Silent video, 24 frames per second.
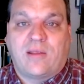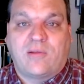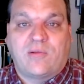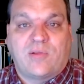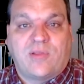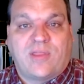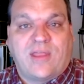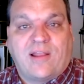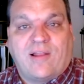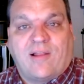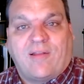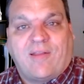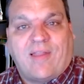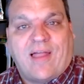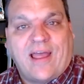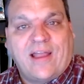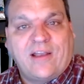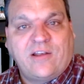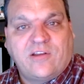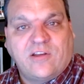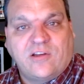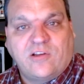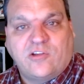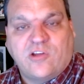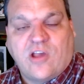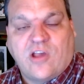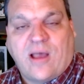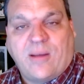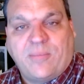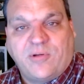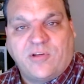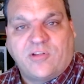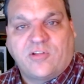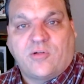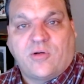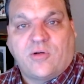that align to job
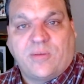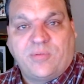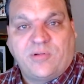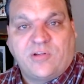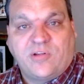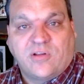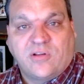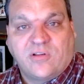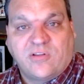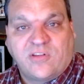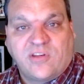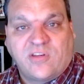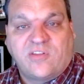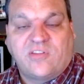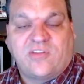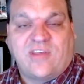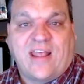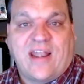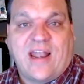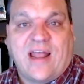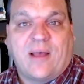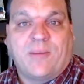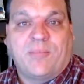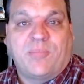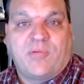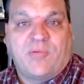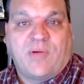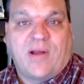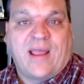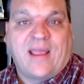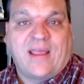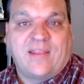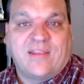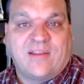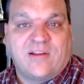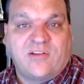descriptions set up,
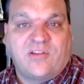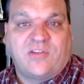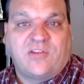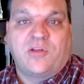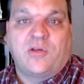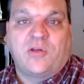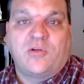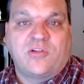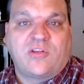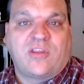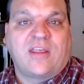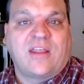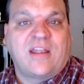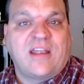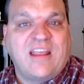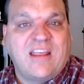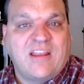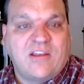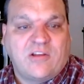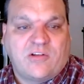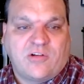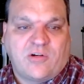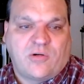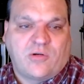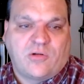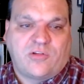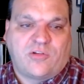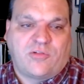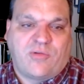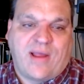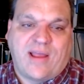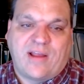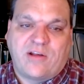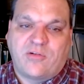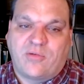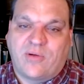right? That's usually an internal
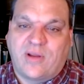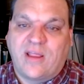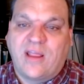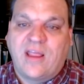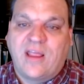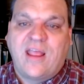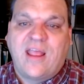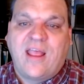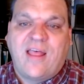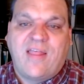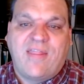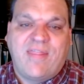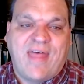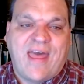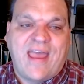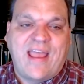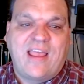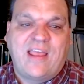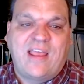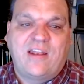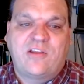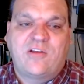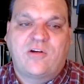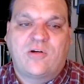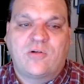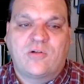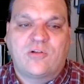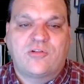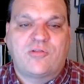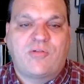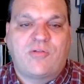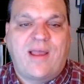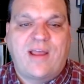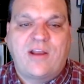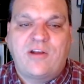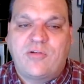directory. That internal
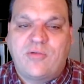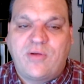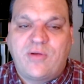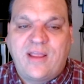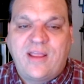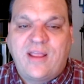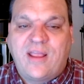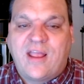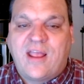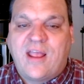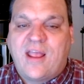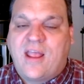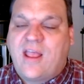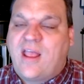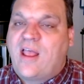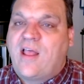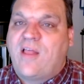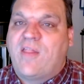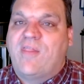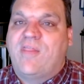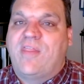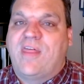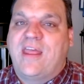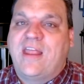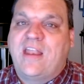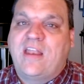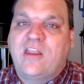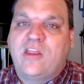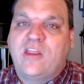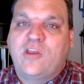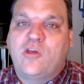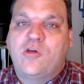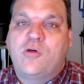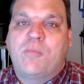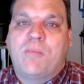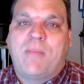directory, then
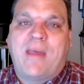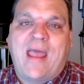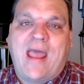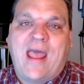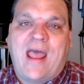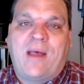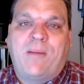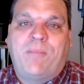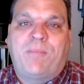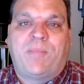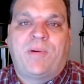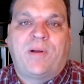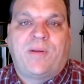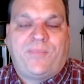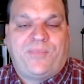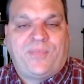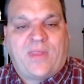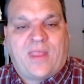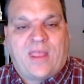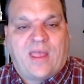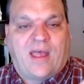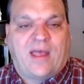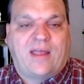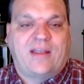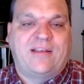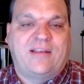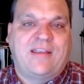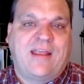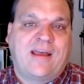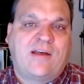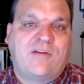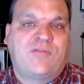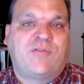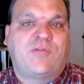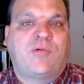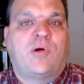you map a
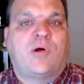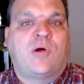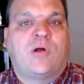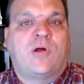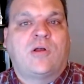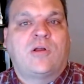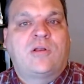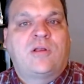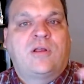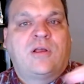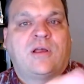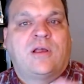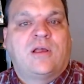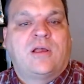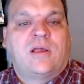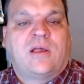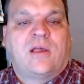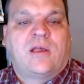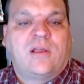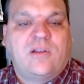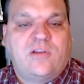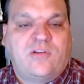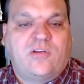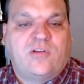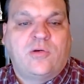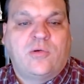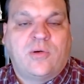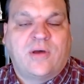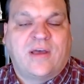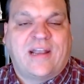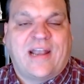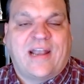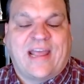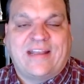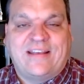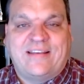dev role to
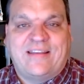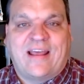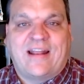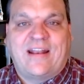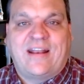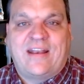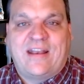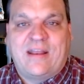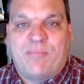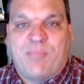an identity